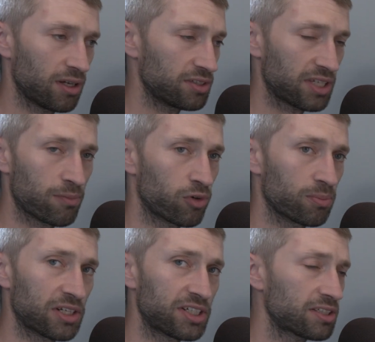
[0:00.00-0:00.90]
Same for
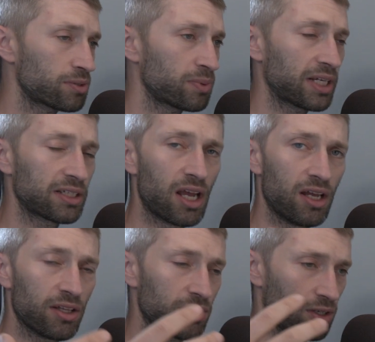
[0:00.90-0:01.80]
my chest rig,
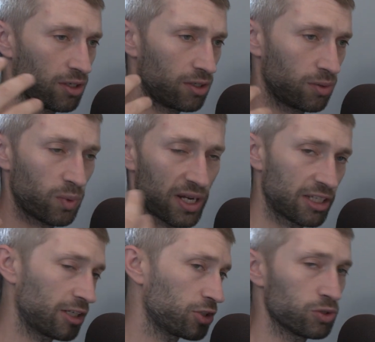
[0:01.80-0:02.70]
the way
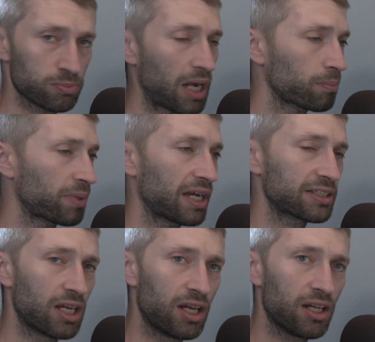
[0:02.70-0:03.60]
that I choose
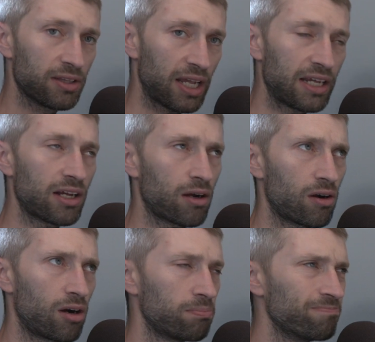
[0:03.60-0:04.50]
backpacks. They
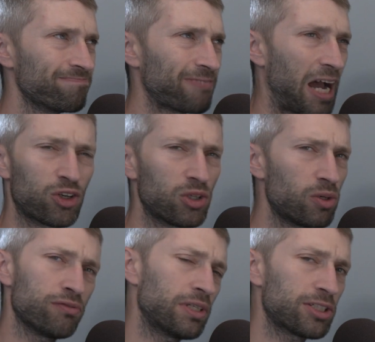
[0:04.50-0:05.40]
are, I don't
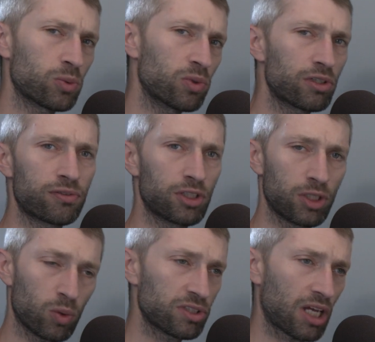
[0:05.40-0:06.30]
know if there is a word for
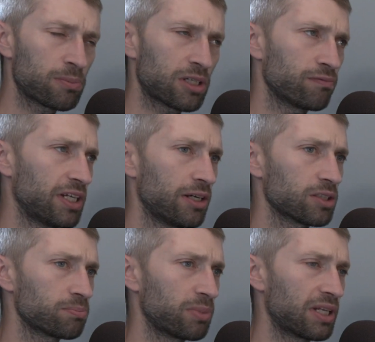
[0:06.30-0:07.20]
those types of
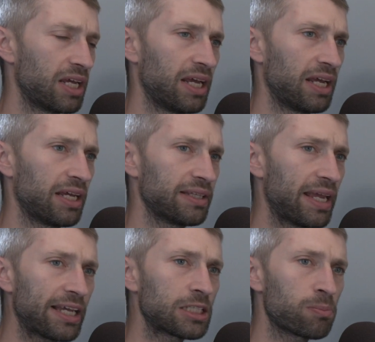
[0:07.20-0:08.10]
videos, but
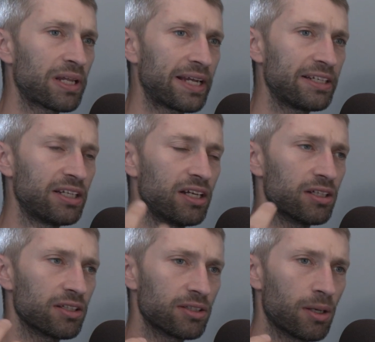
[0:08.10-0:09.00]
they explain
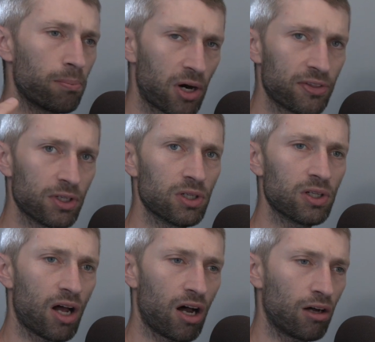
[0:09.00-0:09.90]
the
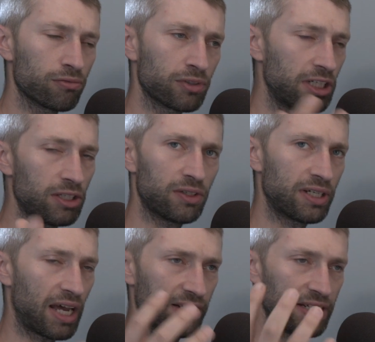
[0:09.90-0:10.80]
bundle of gear
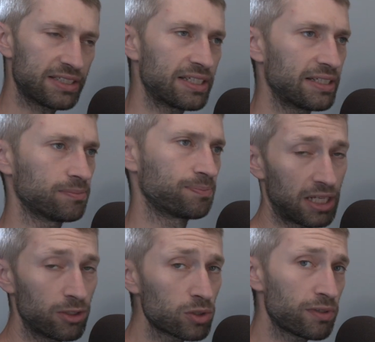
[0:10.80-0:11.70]
that it is in.
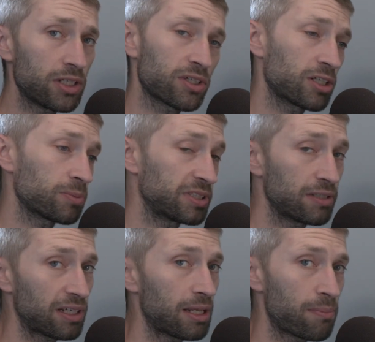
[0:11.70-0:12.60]
And those videos are
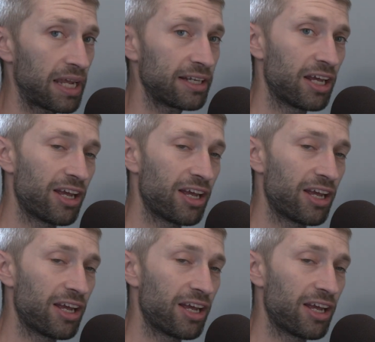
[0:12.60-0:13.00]
specifically made